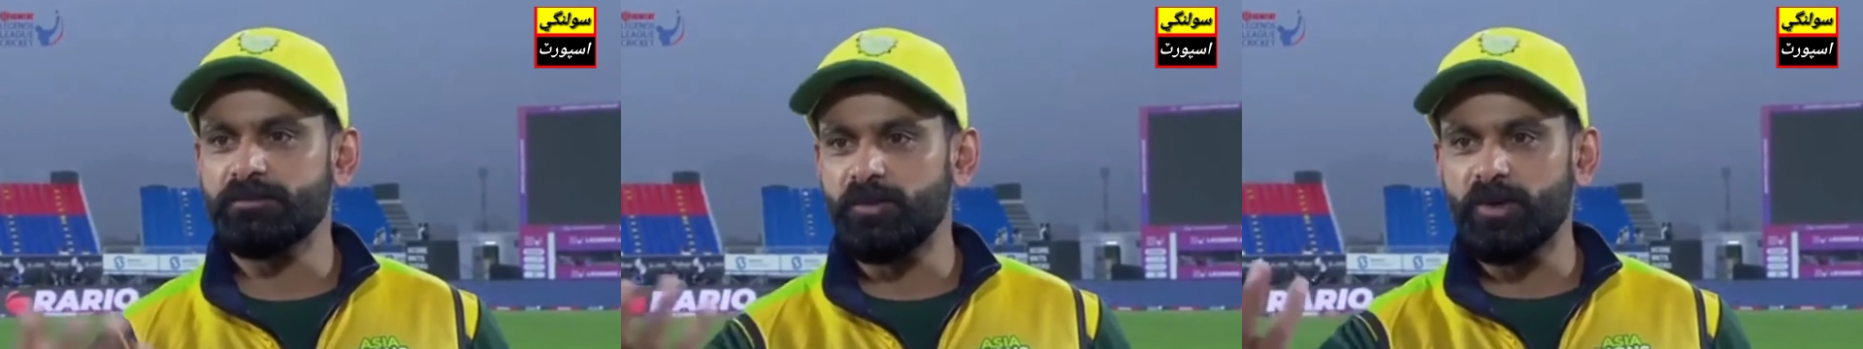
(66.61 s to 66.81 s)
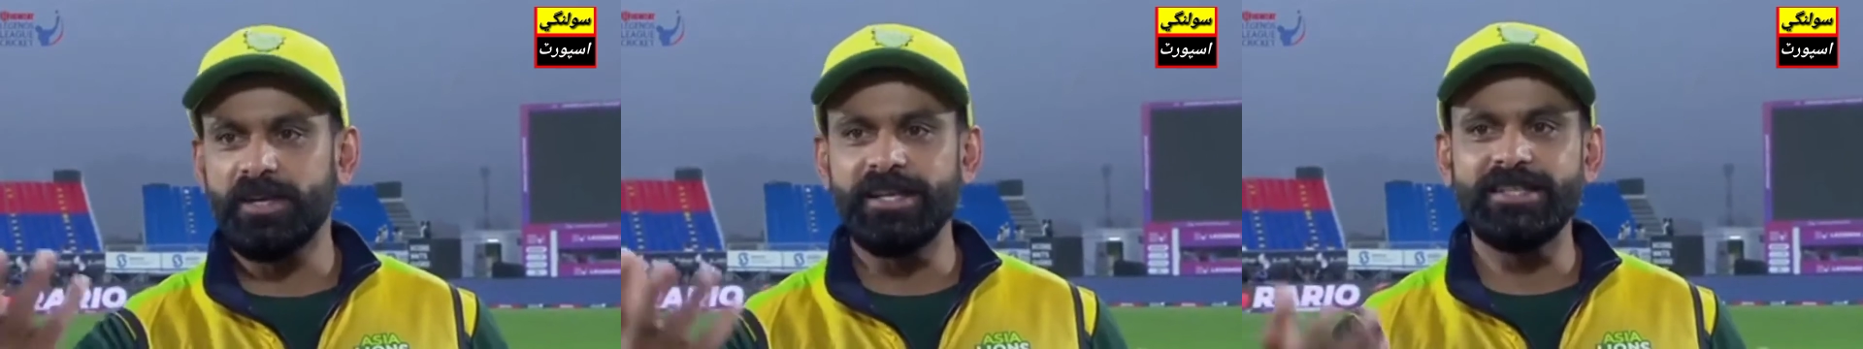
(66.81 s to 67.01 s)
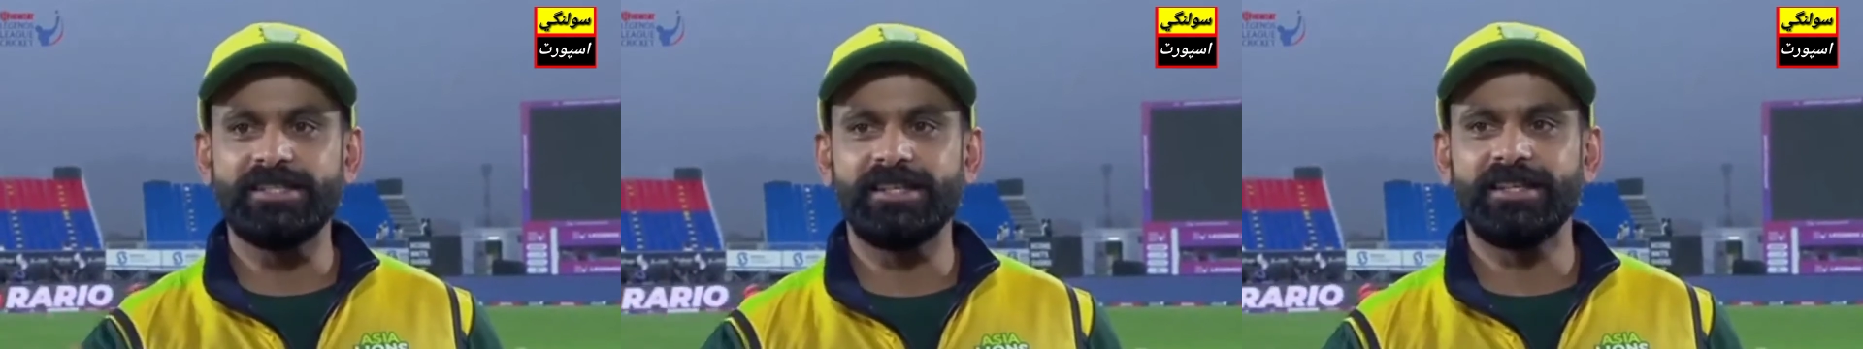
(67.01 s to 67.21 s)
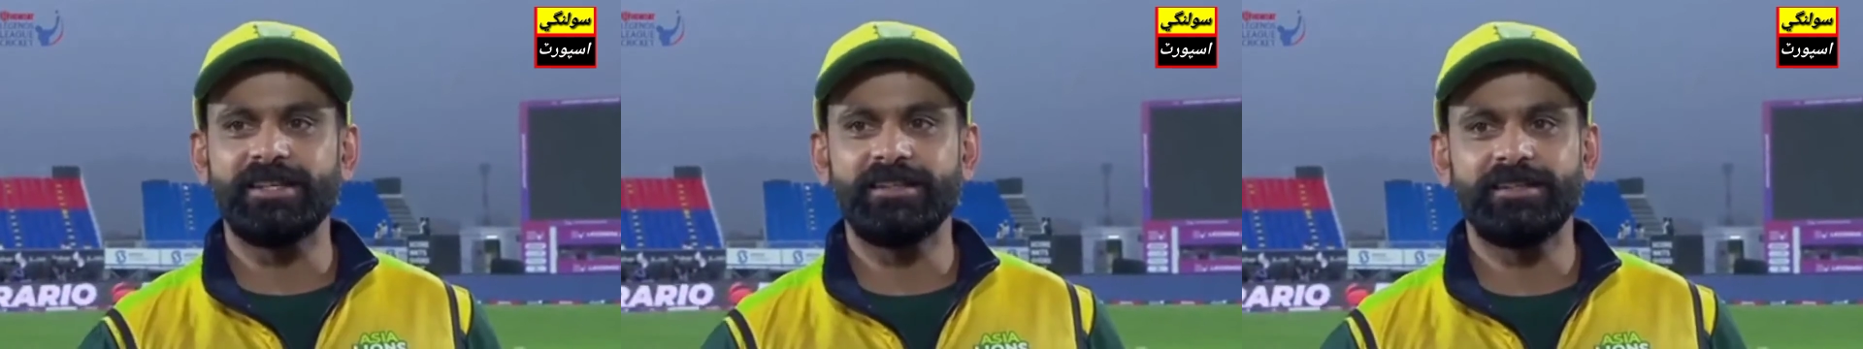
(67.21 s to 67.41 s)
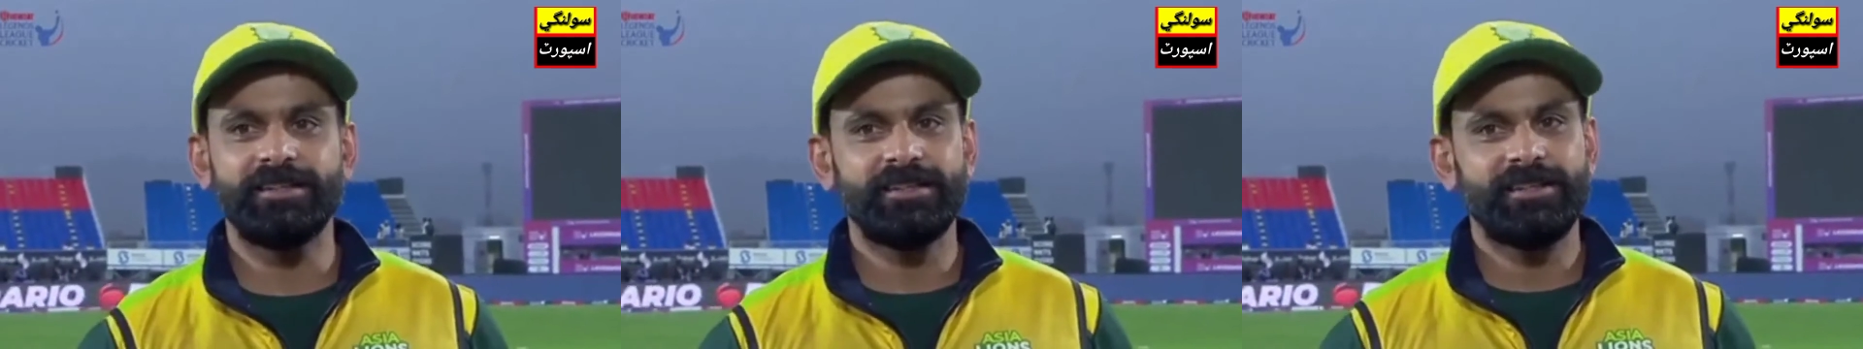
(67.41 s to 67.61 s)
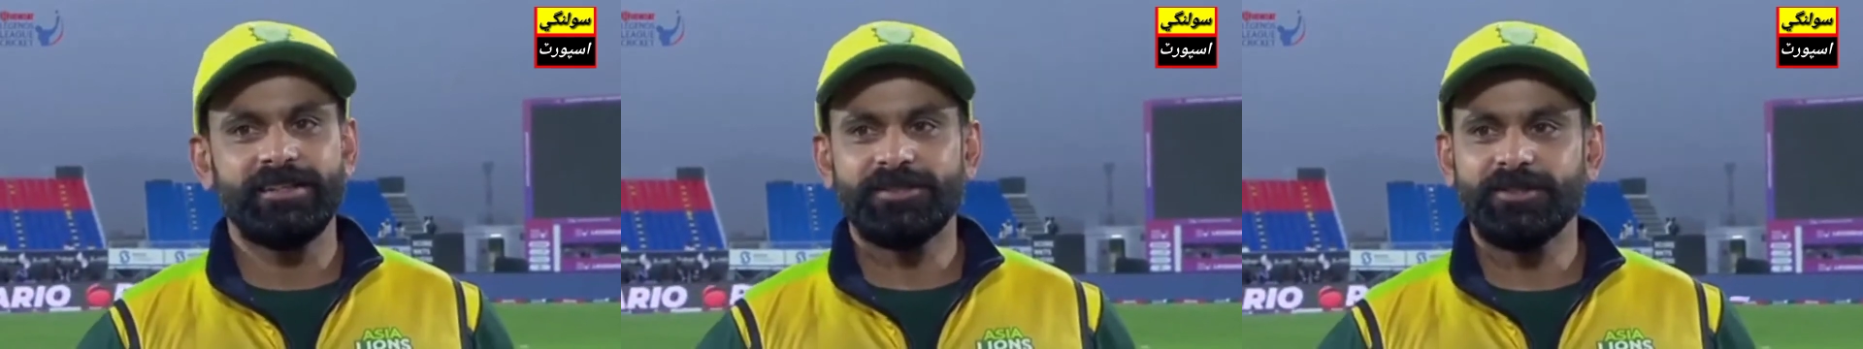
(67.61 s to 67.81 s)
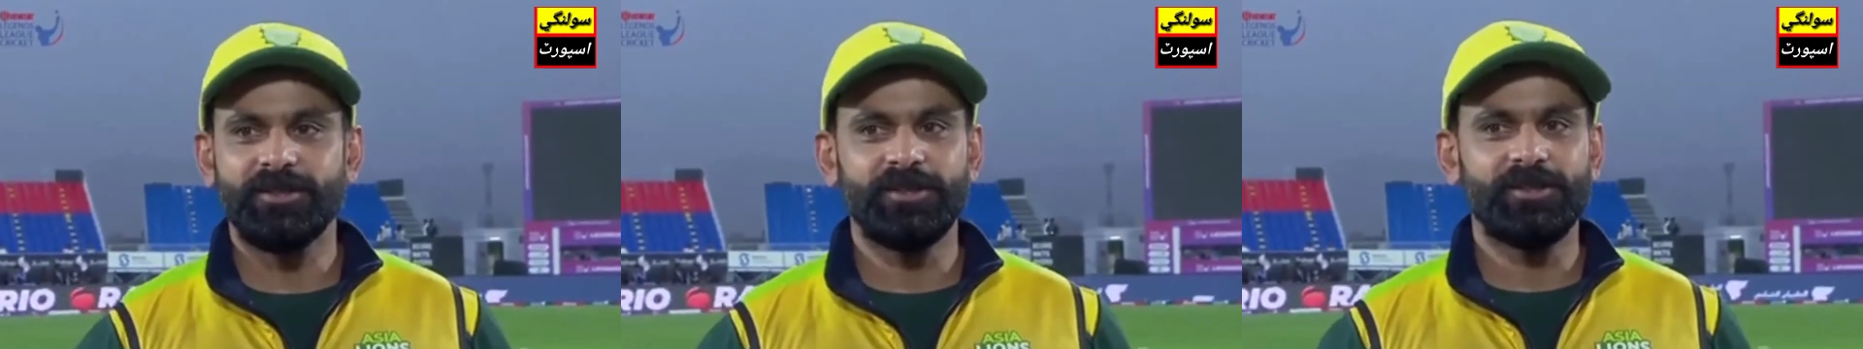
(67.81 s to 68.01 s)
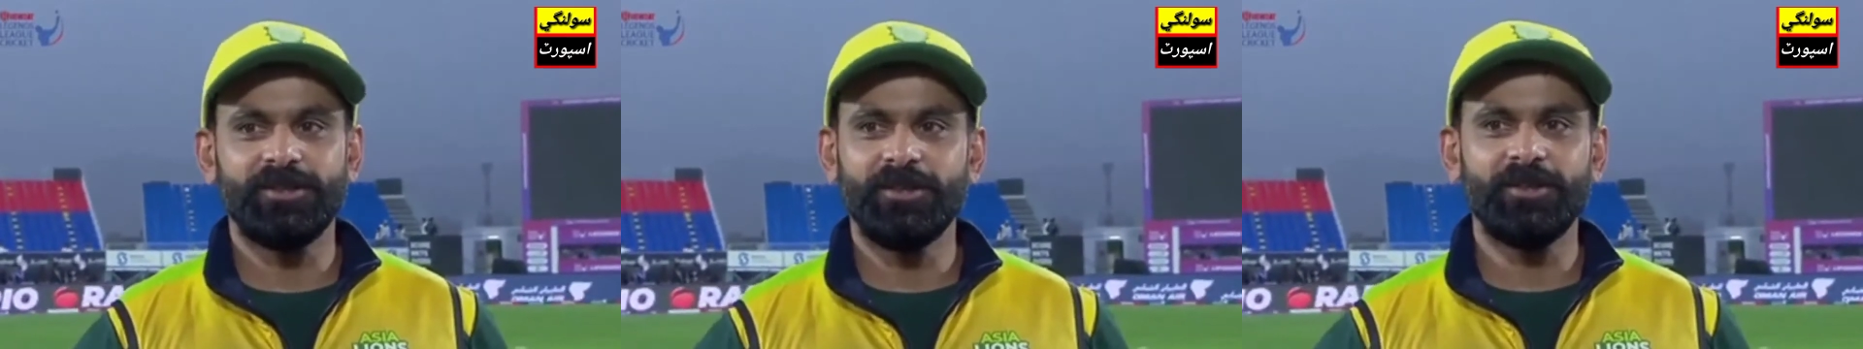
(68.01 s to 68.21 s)
Modley is there,
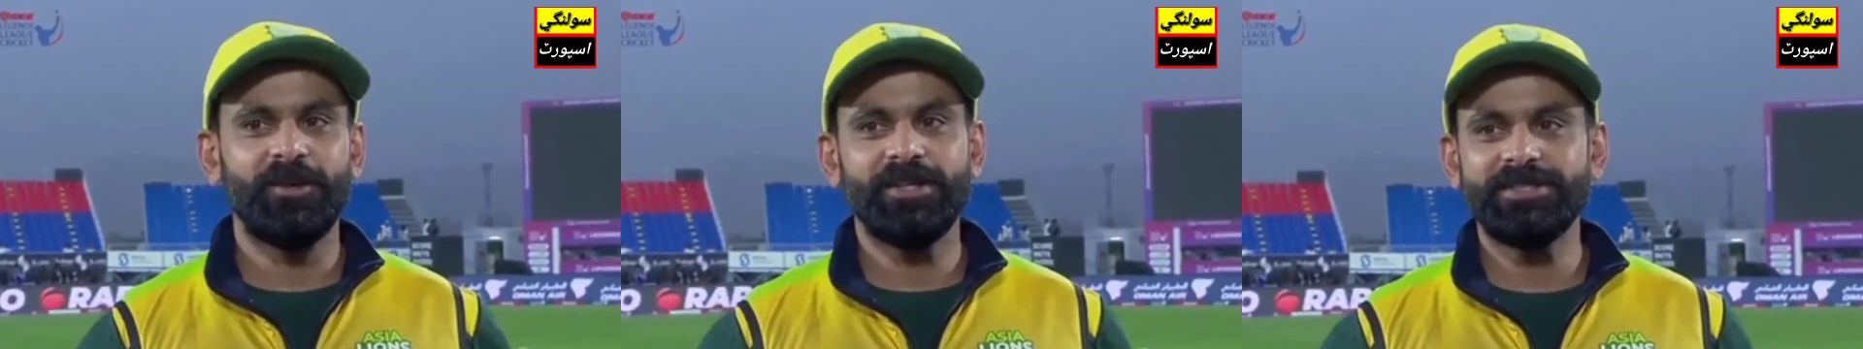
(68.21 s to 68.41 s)
so you know,